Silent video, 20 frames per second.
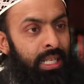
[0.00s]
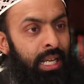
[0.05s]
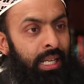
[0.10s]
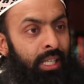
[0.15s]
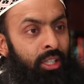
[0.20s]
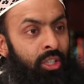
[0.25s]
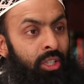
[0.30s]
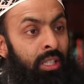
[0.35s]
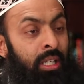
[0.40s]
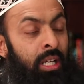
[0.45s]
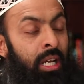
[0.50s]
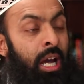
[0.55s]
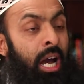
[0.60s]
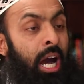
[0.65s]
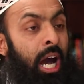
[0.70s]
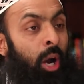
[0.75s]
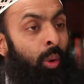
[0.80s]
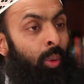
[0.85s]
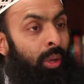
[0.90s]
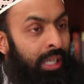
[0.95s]
direction,
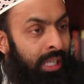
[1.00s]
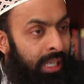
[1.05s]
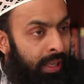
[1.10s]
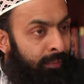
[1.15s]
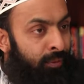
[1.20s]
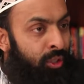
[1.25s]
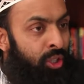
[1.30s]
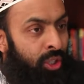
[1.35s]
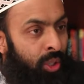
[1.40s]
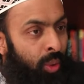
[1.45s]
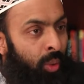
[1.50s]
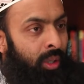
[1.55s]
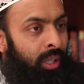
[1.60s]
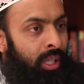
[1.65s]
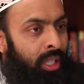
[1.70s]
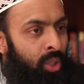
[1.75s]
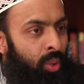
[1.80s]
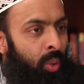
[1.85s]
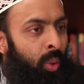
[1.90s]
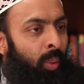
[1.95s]
our left shoulder
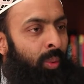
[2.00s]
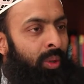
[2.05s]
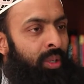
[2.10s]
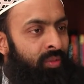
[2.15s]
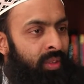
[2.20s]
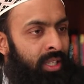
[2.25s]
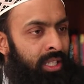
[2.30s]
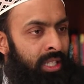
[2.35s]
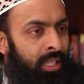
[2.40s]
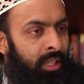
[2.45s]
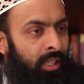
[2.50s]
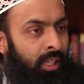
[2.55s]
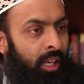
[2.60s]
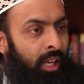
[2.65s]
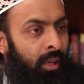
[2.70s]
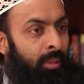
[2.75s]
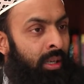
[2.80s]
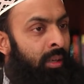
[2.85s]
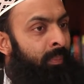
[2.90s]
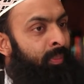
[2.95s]
is always facing the
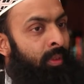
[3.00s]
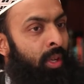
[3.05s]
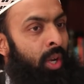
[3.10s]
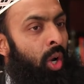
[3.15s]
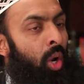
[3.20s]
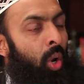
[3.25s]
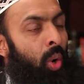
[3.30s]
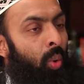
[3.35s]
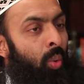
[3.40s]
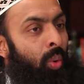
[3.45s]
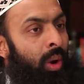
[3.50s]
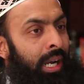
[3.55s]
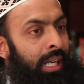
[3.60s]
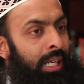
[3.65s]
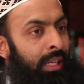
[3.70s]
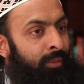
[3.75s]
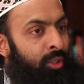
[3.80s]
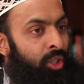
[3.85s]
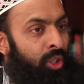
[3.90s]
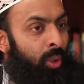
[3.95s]
Kaaba. Why
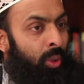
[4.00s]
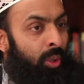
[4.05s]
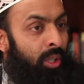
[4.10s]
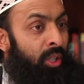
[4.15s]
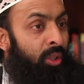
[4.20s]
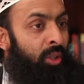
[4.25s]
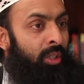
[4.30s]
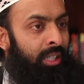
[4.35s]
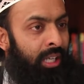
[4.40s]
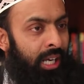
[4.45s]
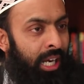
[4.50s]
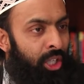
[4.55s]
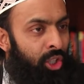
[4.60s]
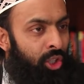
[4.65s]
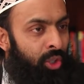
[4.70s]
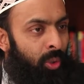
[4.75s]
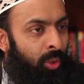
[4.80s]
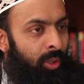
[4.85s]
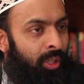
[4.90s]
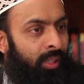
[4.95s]
left shoulder, not right
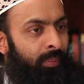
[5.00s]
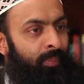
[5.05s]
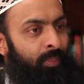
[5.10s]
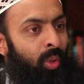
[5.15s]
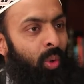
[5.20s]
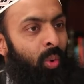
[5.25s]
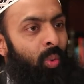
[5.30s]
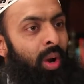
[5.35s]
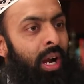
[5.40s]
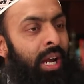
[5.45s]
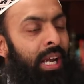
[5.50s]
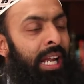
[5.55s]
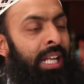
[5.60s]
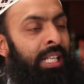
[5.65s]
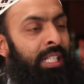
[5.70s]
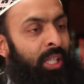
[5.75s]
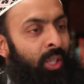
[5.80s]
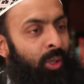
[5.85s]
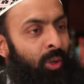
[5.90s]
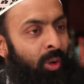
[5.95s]
shoulder? Why
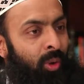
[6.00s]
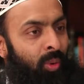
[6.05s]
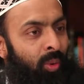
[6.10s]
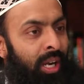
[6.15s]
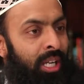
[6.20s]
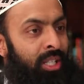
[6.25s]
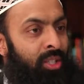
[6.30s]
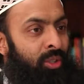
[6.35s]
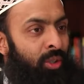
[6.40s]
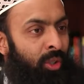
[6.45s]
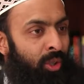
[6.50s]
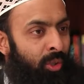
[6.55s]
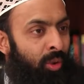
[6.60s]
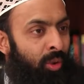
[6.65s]
anti-clockwise, not